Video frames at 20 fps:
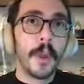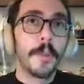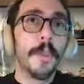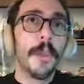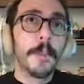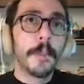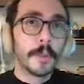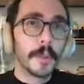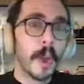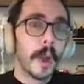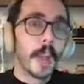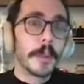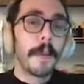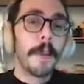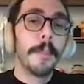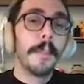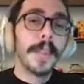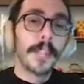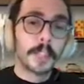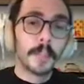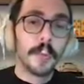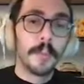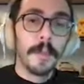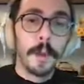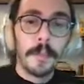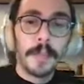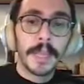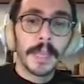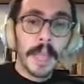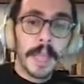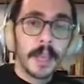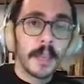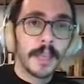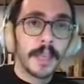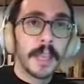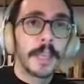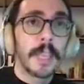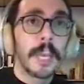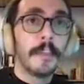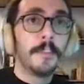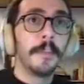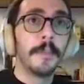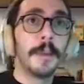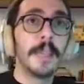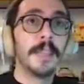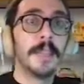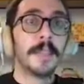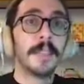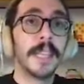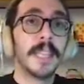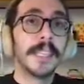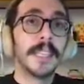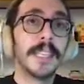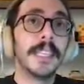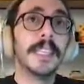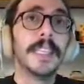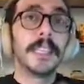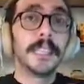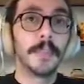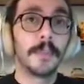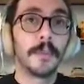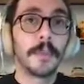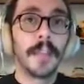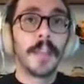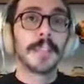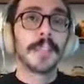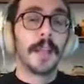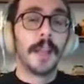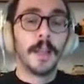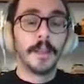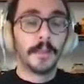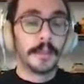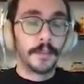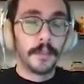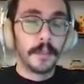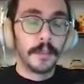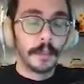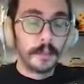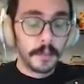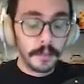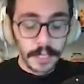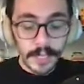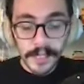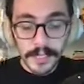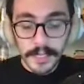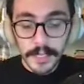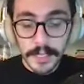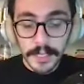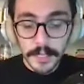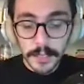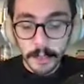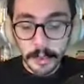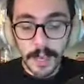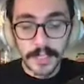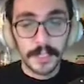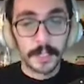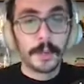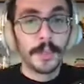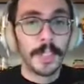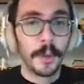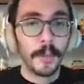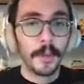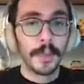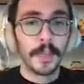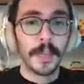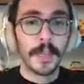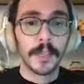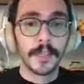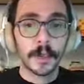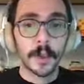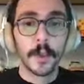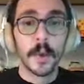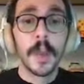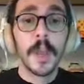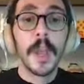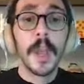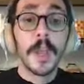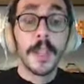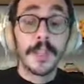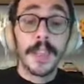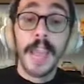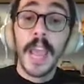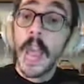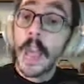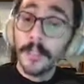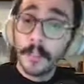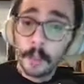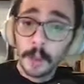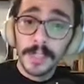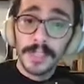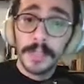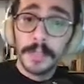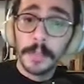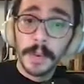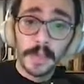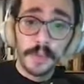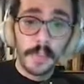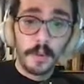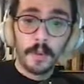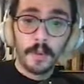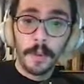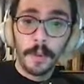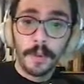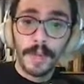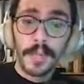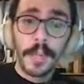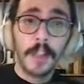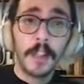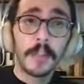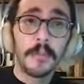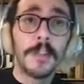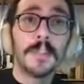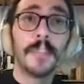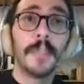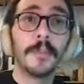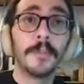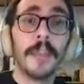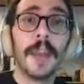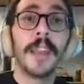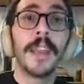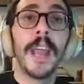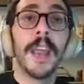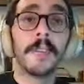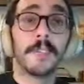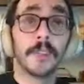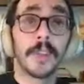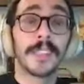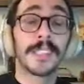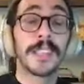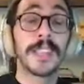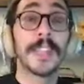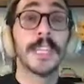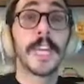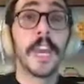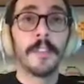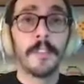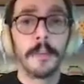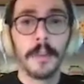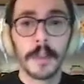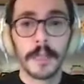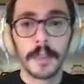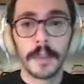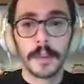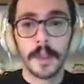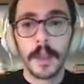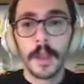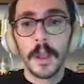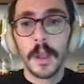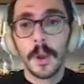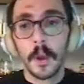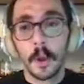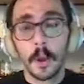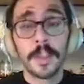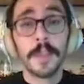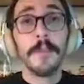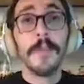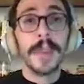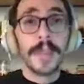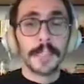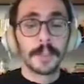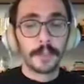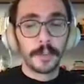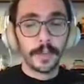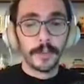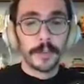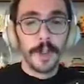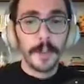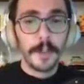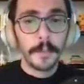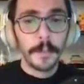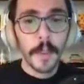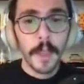people talk about Minister of Public Health and government, they see these two things. They see these two as two separate things. So they have trust in Minister of Public Health, but they do not have trust in the government or the ministry, right?